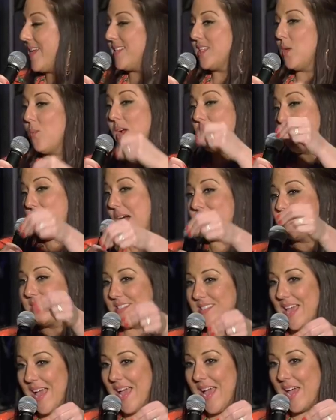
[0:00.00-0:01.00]
Is it what
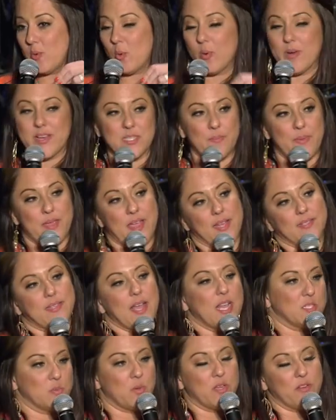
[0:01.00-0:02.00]
God said or is it
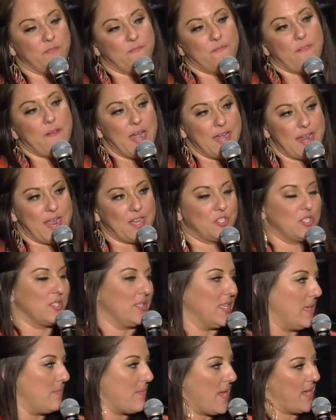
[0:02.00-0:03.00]
because that's what
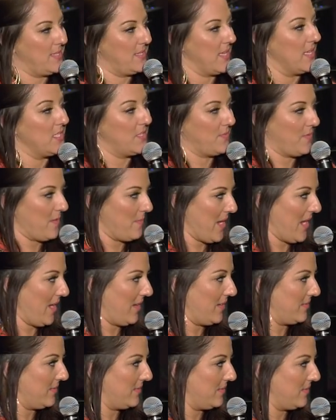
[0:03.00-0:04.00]
financially makes sense for
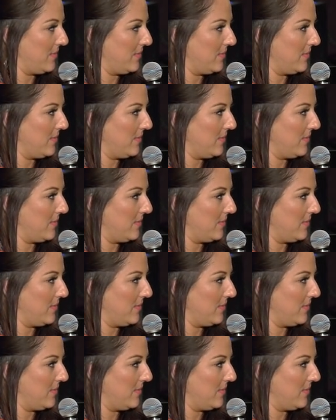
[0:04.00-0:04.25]
me?